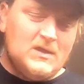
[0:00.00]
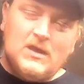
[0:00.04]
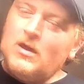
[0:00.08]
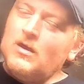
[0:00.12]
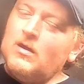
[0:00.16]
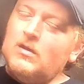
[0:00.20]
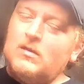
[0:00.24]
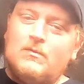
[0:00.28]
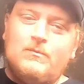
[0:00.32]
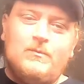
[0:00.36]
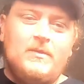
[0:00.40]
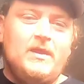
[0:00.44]

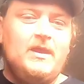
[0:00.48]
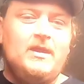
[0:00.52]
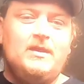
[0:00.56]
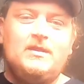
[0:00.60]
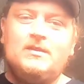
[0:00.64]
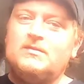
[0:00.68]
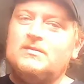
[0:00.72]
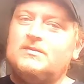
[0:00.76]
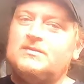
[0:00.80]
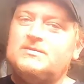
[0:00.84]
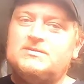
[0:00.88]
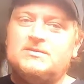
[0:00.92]

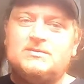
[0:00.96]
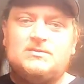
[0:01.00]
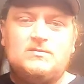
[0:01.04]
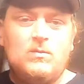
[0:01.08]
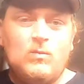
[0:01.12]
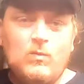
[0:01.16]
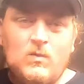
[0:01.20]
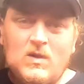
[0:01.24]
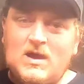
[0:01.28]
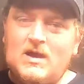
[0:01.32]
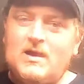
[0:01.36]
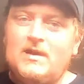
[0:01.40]
automatically just
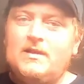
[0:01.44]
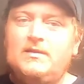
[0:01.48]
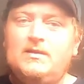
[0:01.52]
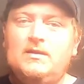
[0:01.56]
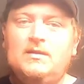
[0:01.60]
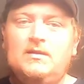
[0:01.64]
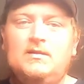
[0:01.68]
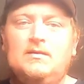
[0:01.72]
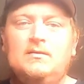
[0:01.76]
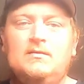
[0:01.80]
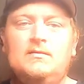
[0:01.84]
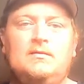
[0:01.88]

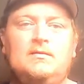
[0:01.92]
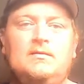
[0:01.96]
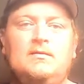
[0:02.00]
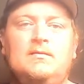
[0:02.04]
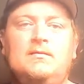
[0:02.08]
winding.